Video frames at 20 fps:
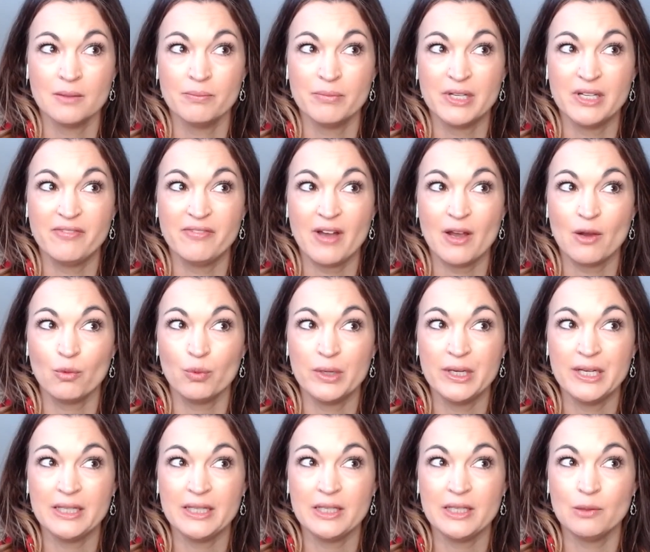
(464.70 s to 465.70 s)
But if I
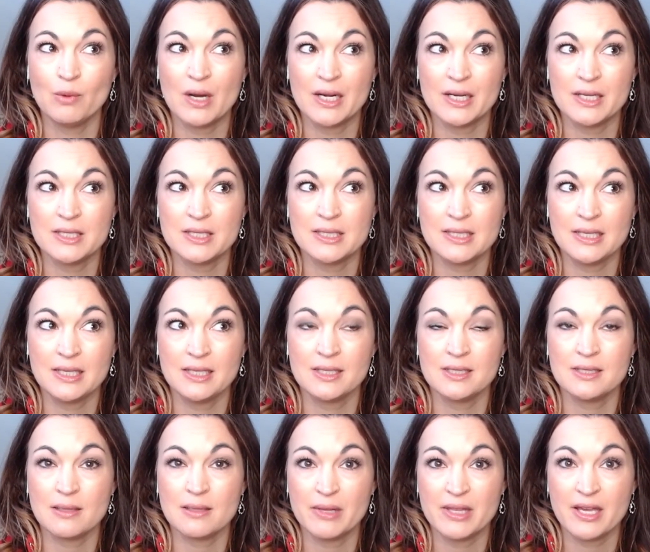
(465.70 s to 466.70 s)
really want to see
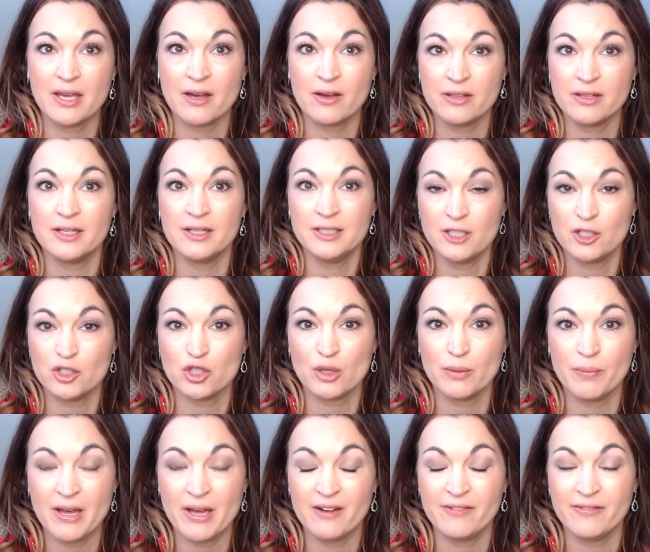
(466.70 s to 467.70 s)
some of the uh, additional
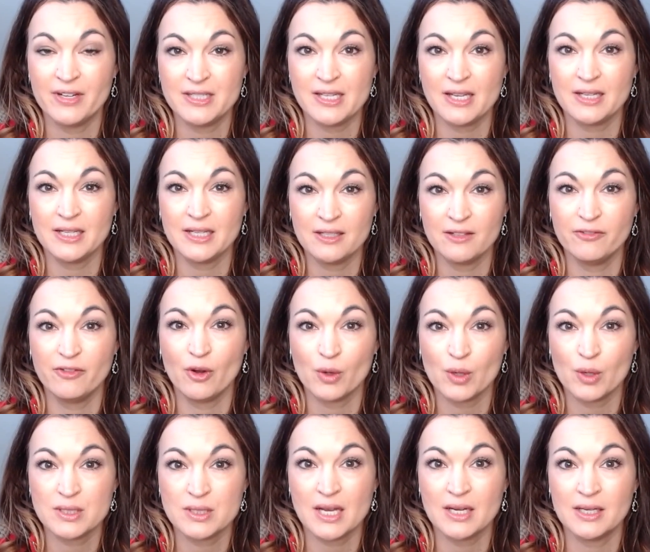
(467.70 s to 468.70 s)
benefits, I need to
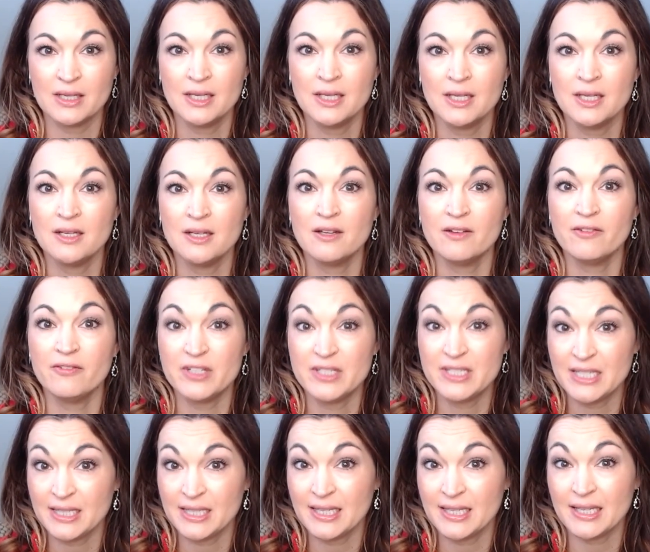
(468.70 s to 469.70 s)
focus on
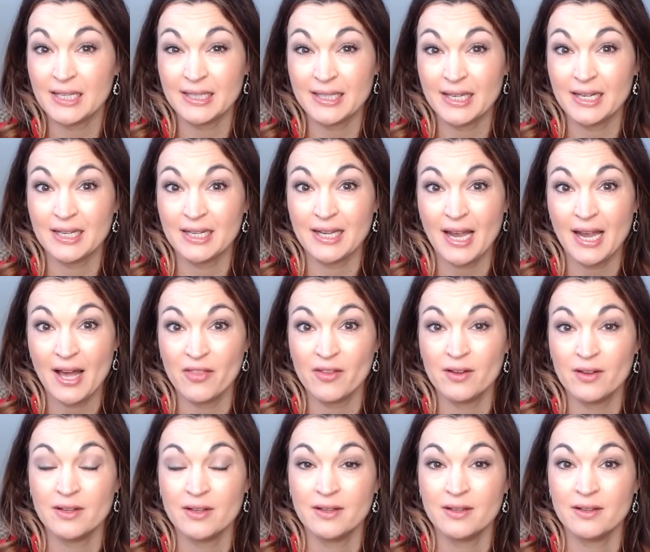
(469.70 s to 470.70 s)
fatiguing and getting at
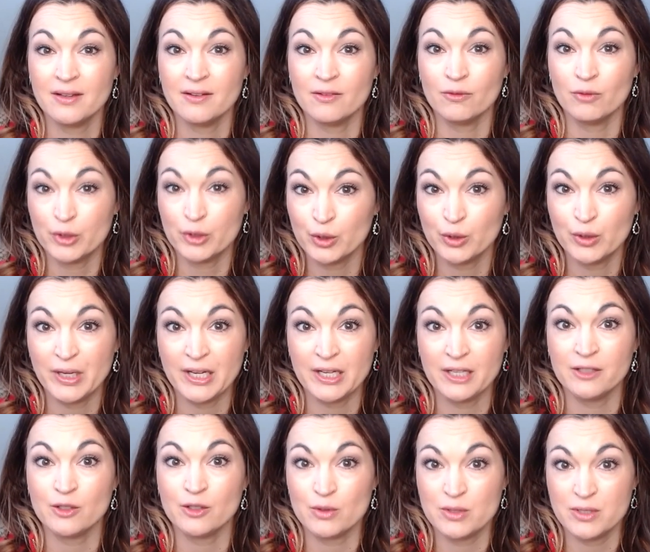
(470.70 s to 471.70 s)

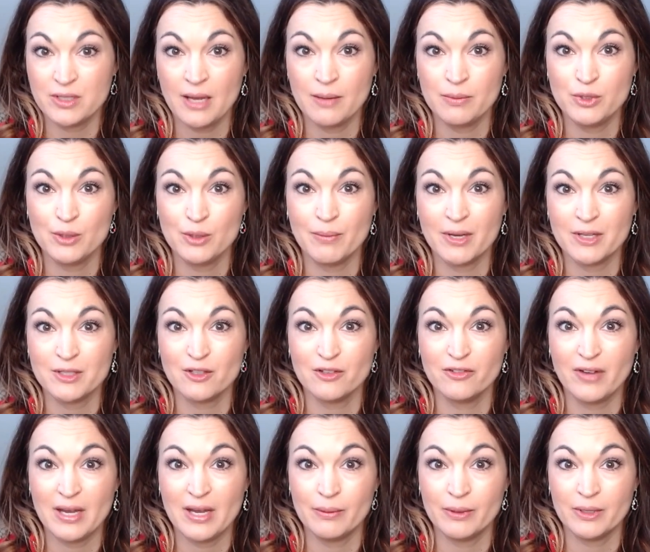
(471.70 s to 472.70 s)
recruiting those type 2 muscle
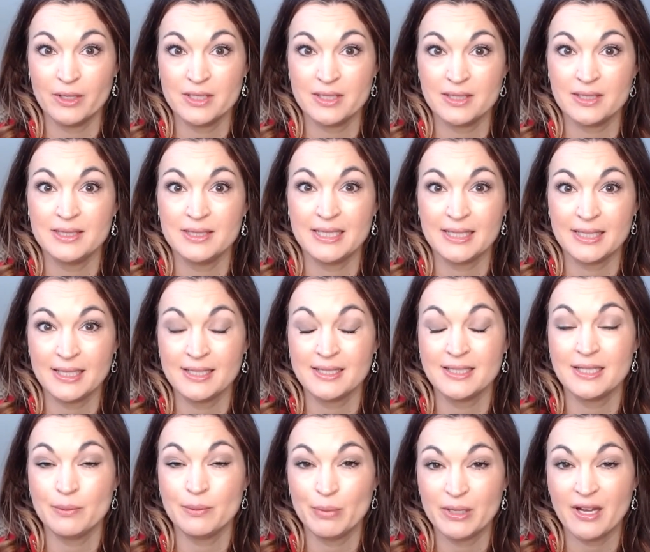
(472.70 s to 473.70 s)
fibers, digging
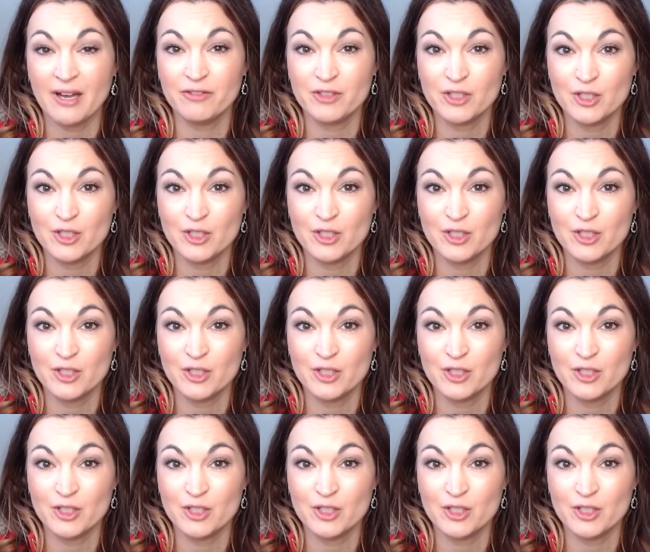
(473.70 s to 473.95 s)
deep enough